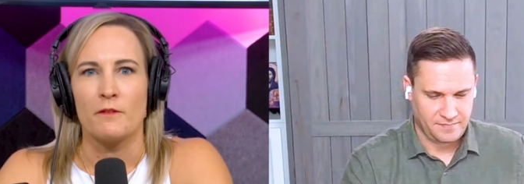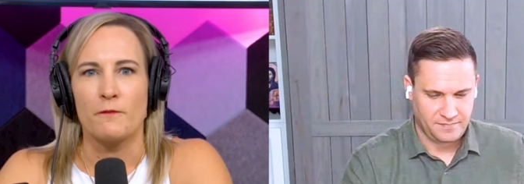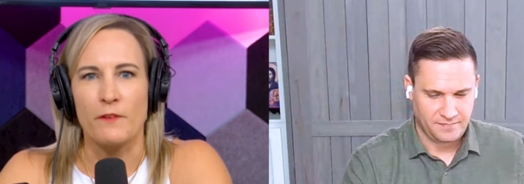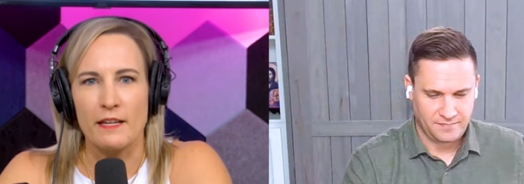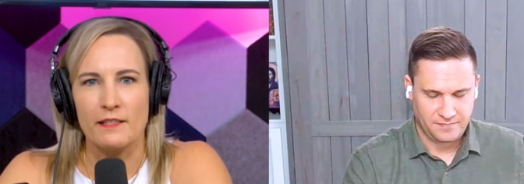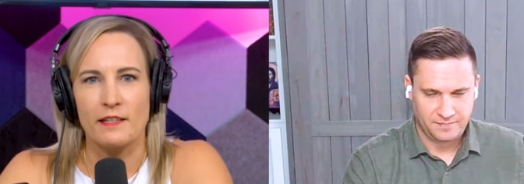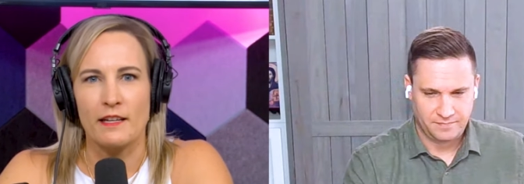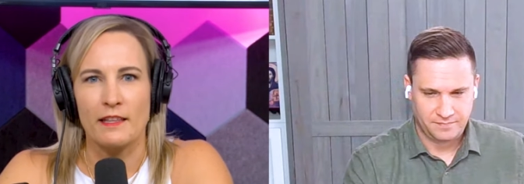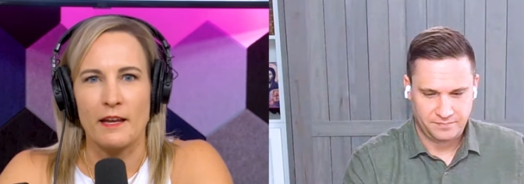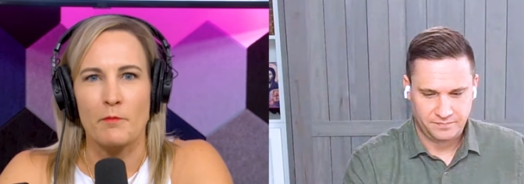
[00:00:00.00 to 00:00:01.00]

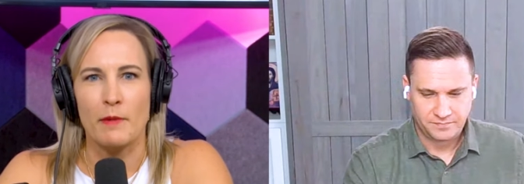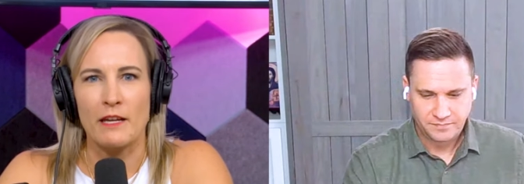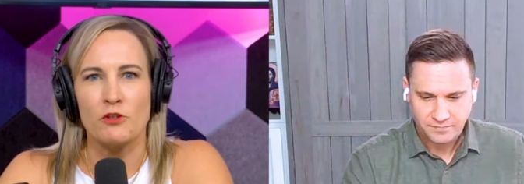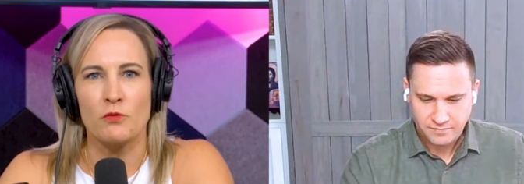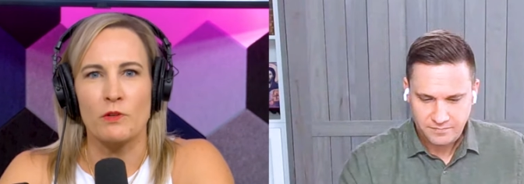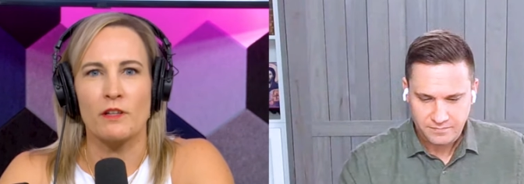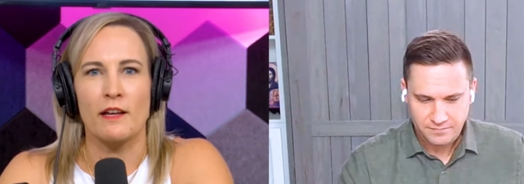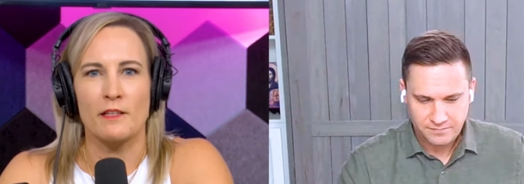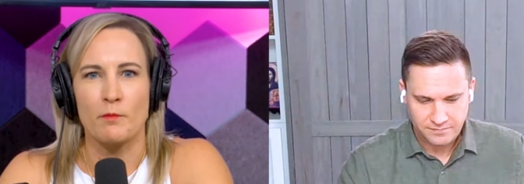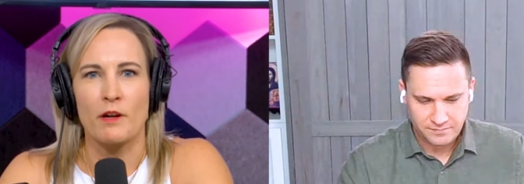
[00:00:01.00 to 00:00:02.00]
Speaker 1: facing that made you
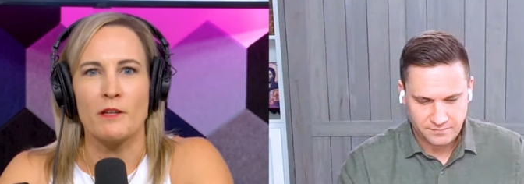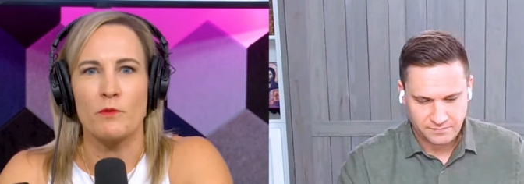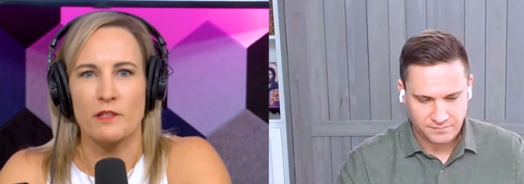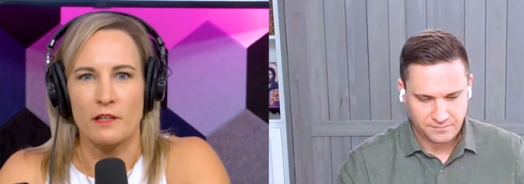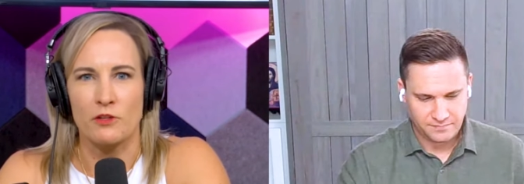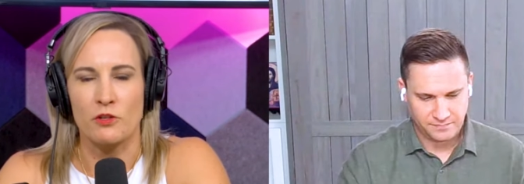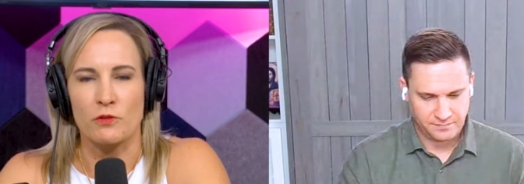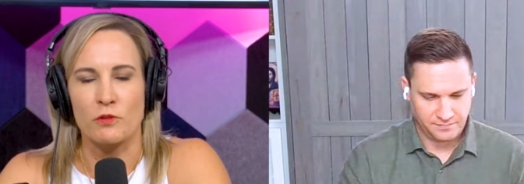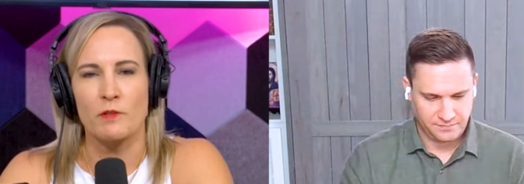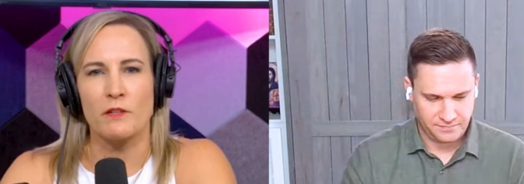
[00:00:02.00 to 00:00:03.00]
realize money was an issue?
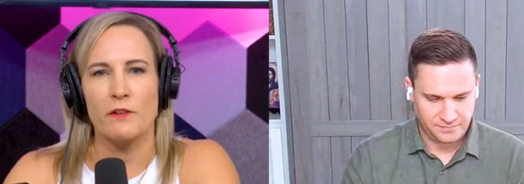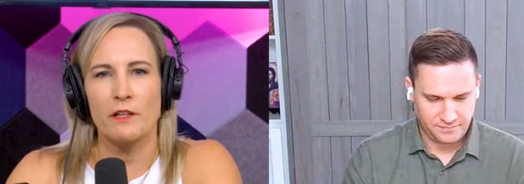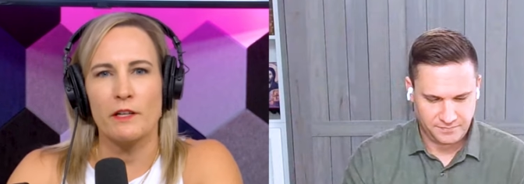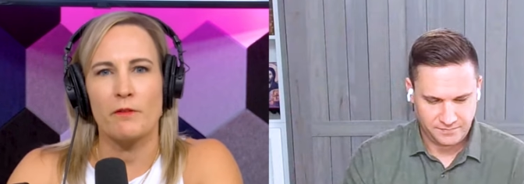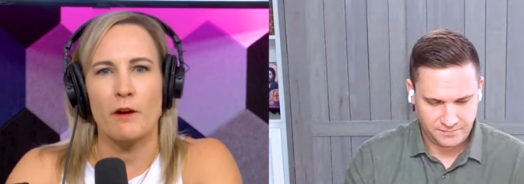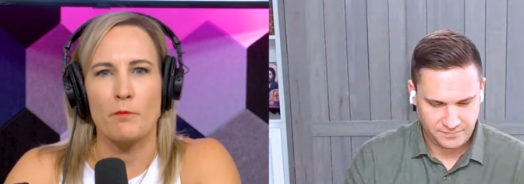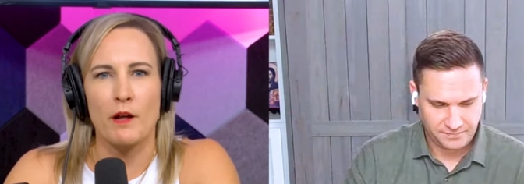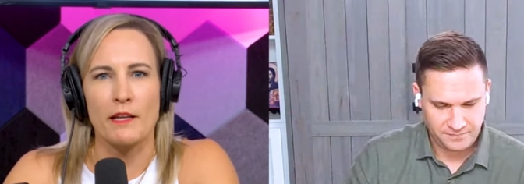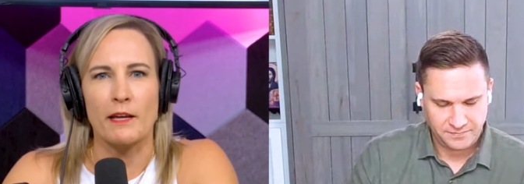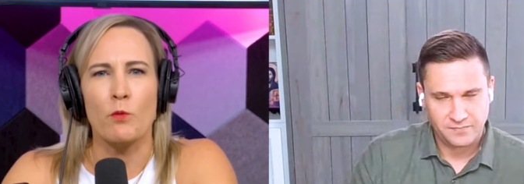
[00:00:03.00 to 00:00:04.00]
So specifically around
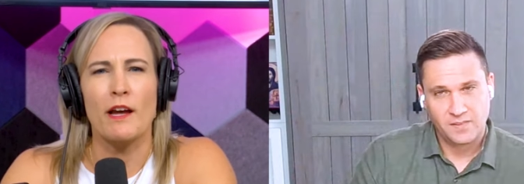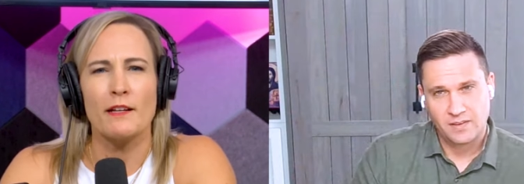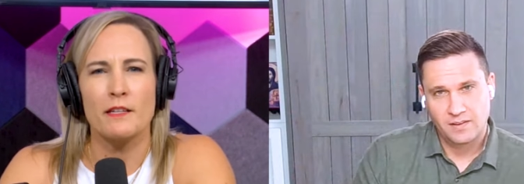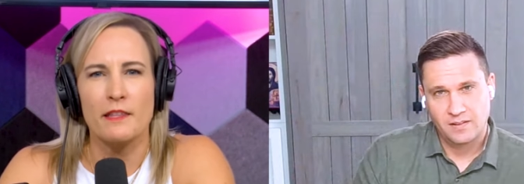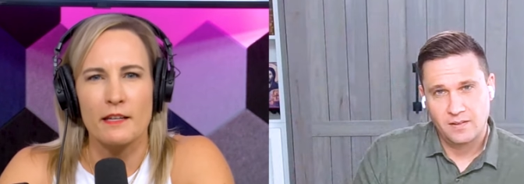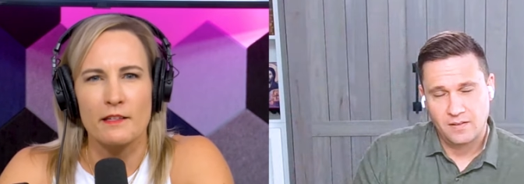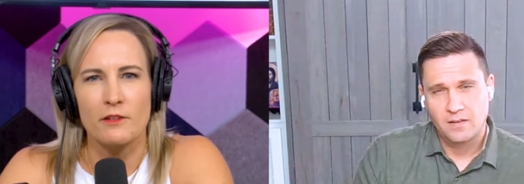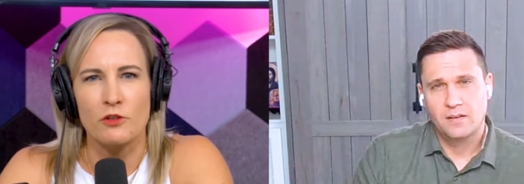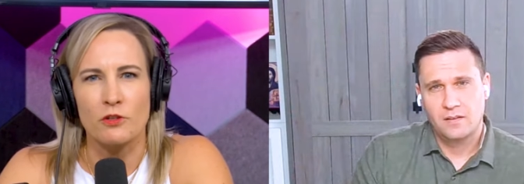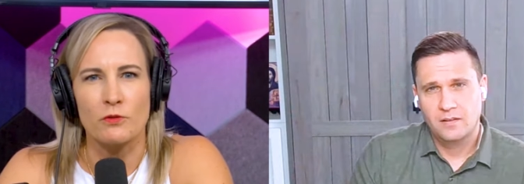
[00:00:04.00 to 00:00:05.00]
money, like what kinds of things
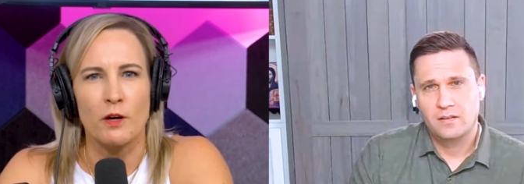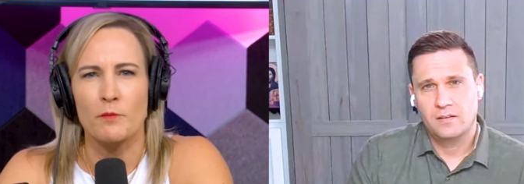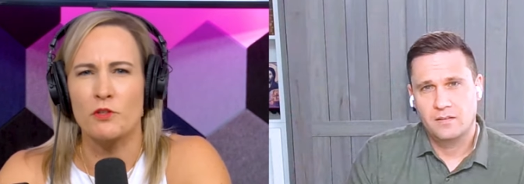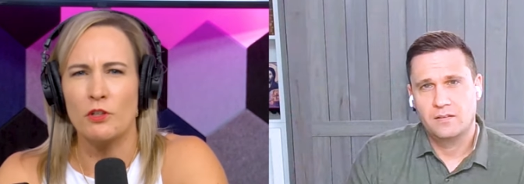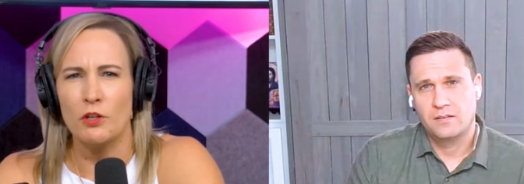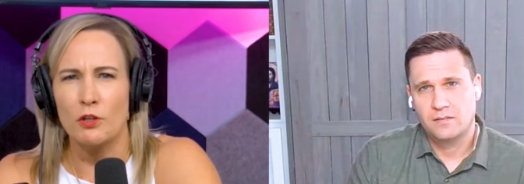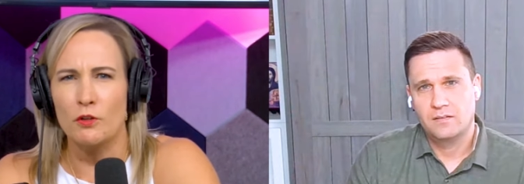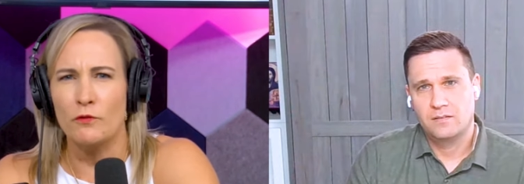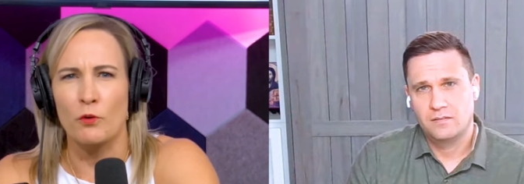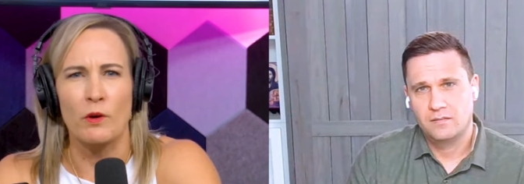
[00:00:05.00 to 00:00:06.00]
did you
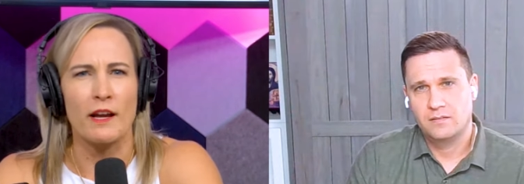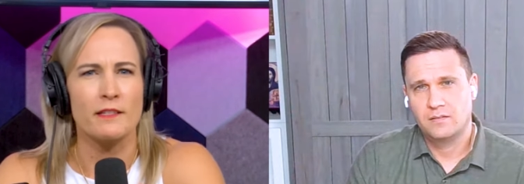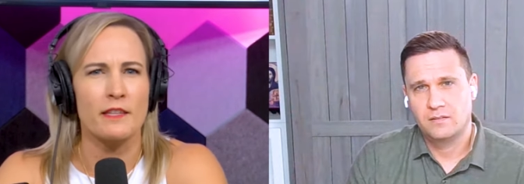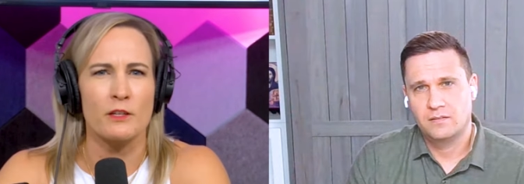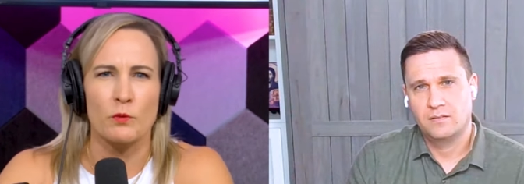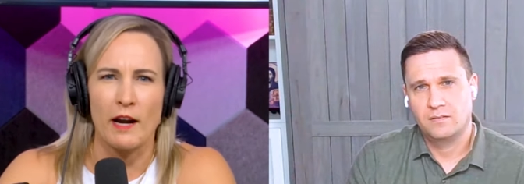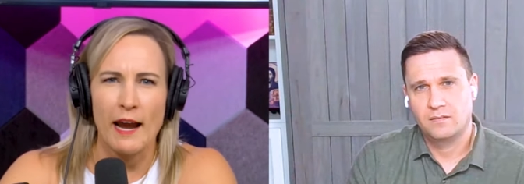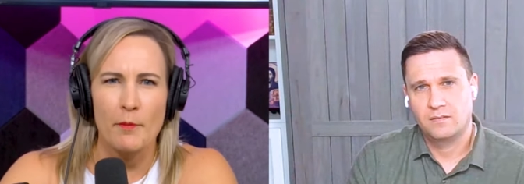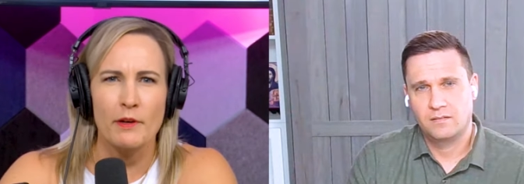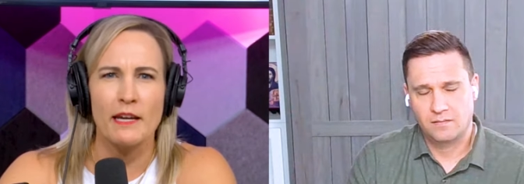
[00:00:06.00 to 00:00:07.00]
observe or what kinds of things were
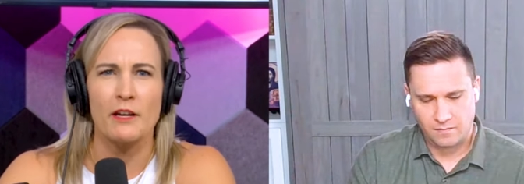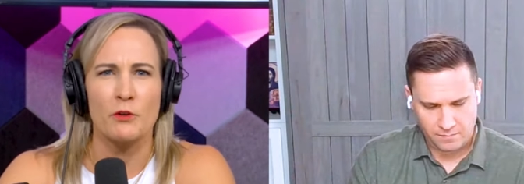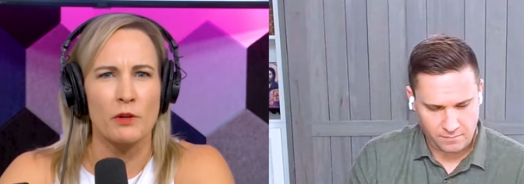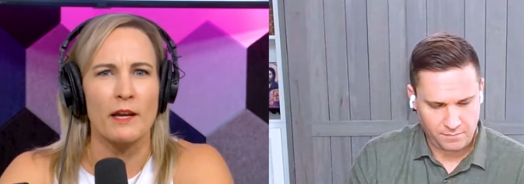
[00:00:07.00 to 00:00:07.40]
happening? And you were